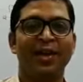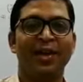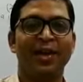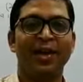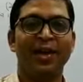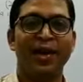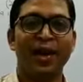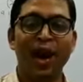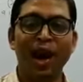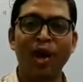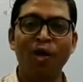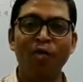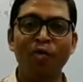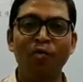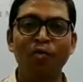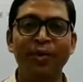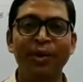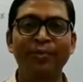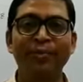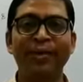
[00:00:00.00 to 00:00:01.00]
Now
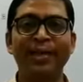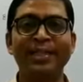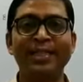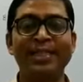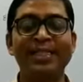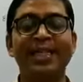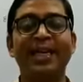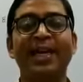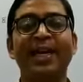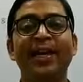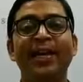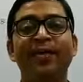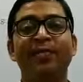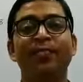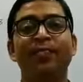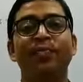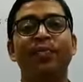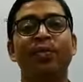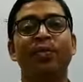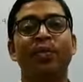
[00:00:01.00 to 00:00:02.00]
we will see
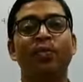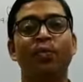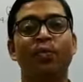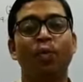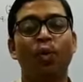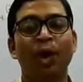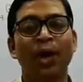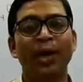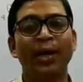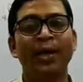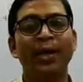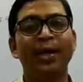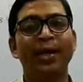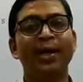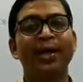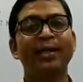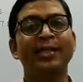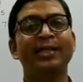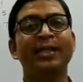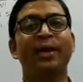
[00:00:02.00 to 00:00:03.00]
what
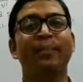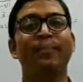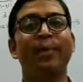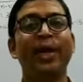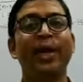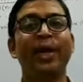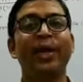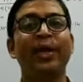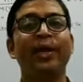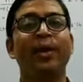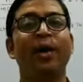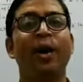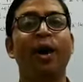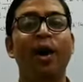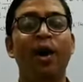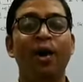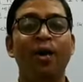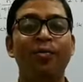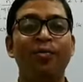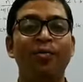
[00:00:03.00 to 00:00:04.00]
is the meaning
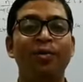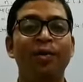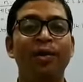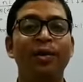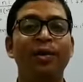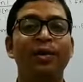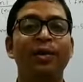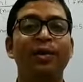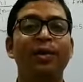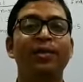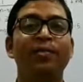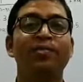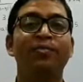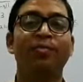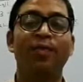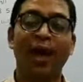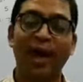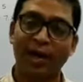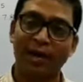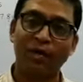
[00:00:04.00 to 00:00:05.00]
of
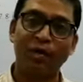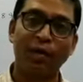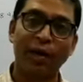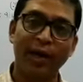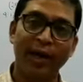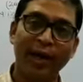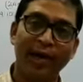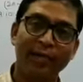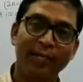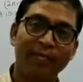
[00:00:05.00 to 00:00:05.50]
factorial.